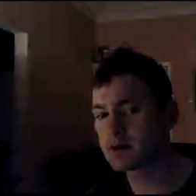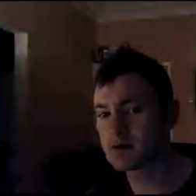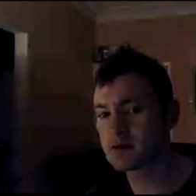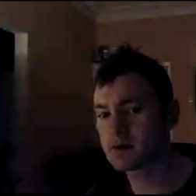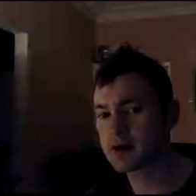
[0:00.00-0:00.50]

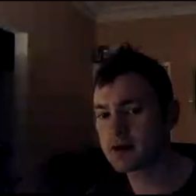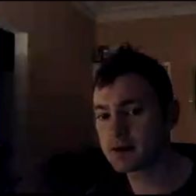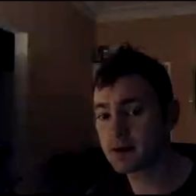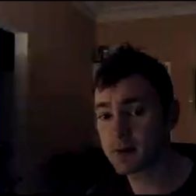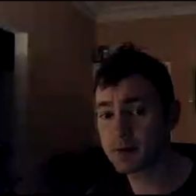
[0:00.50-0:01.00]
kind of dark.
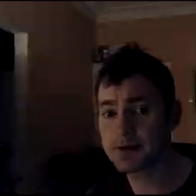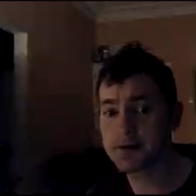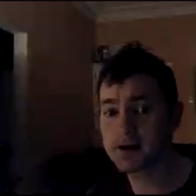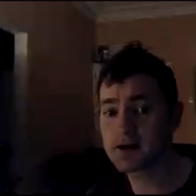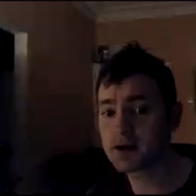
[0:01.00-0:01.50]
But the thing is,
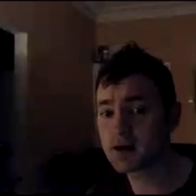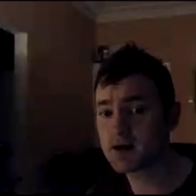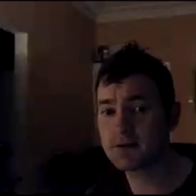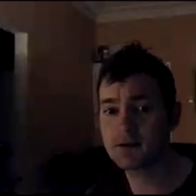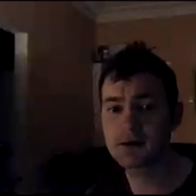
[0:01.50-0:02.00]
I have
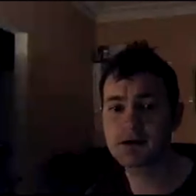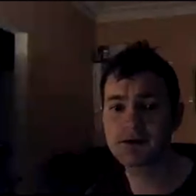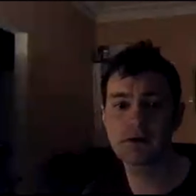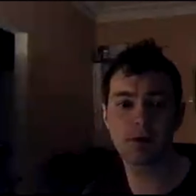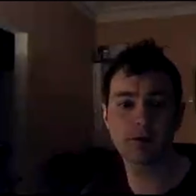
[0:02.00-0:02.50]
only 2 options.